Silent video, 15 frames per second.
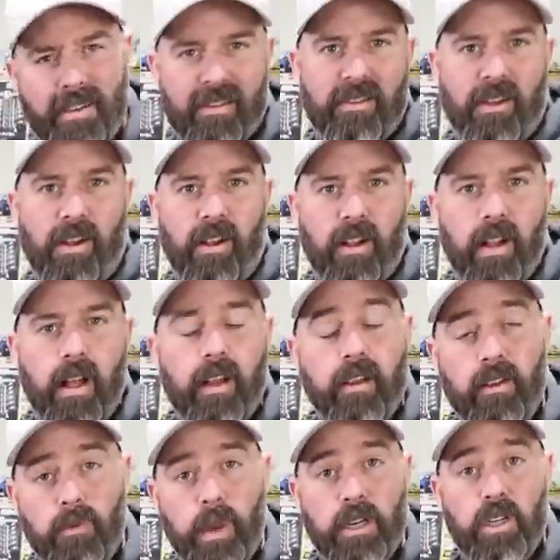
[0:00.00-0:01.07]
install,
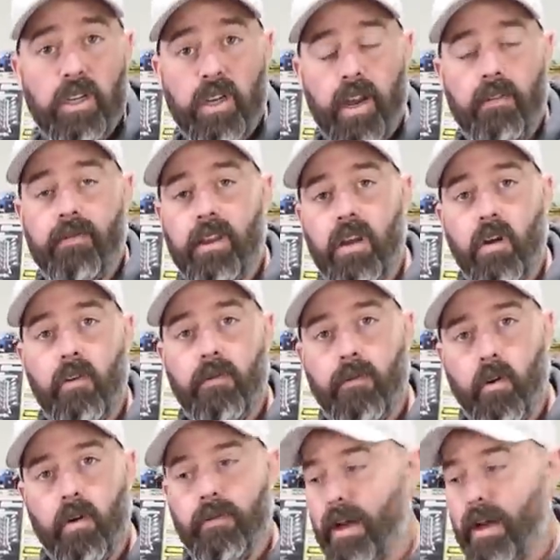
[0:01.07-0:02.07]
because we actually shot a video for